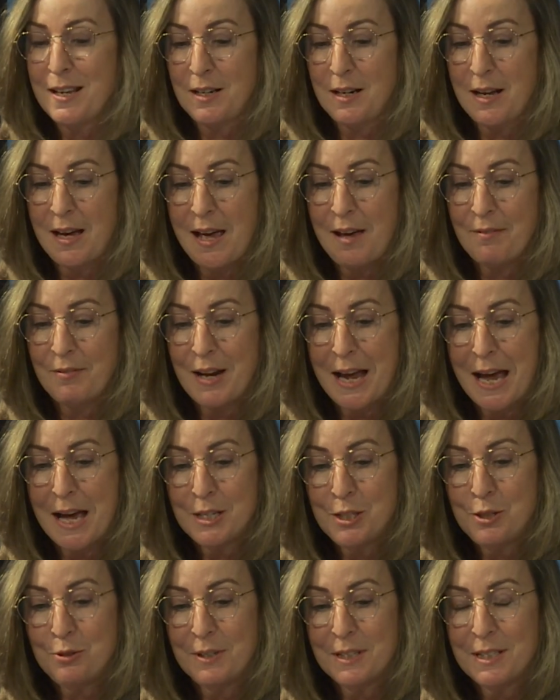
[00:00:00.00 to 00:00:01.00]
and I have an
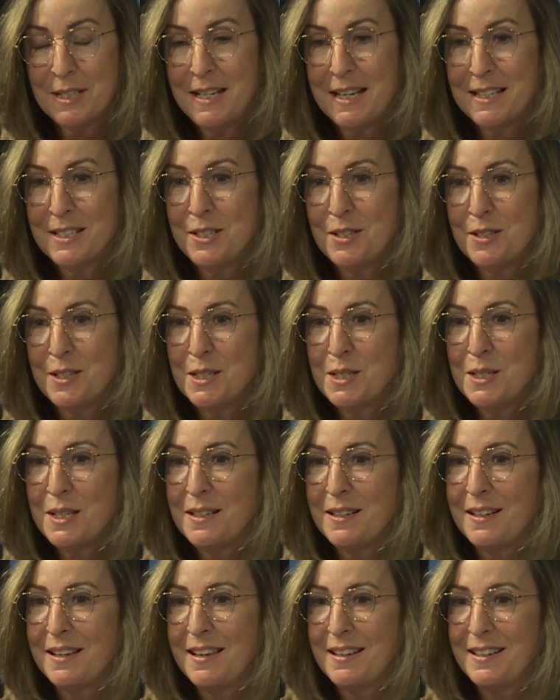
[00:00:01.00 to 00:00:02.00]
asterisk next to this,
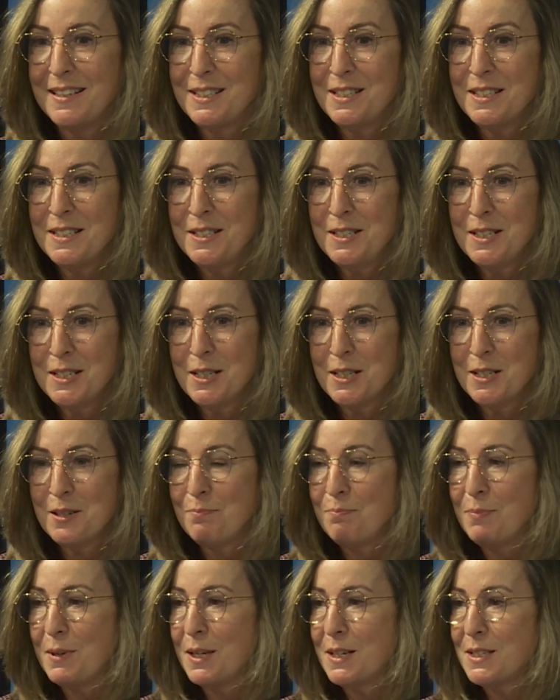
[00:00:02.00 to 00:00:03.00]
and it's
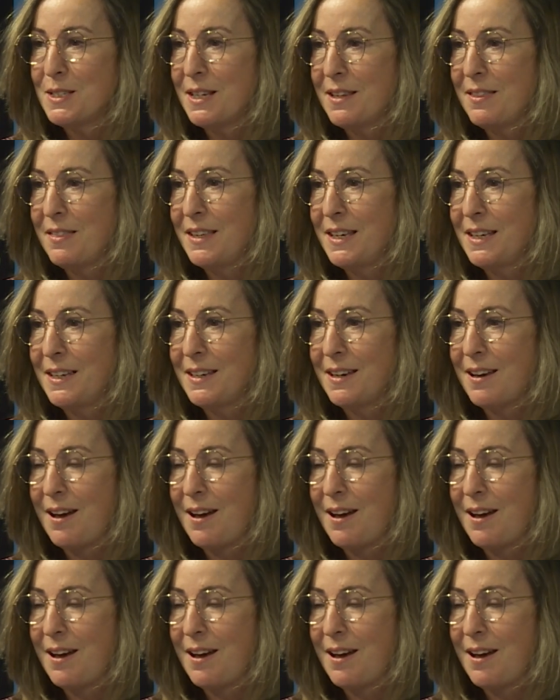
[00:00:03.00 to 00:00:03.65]
indicative because I think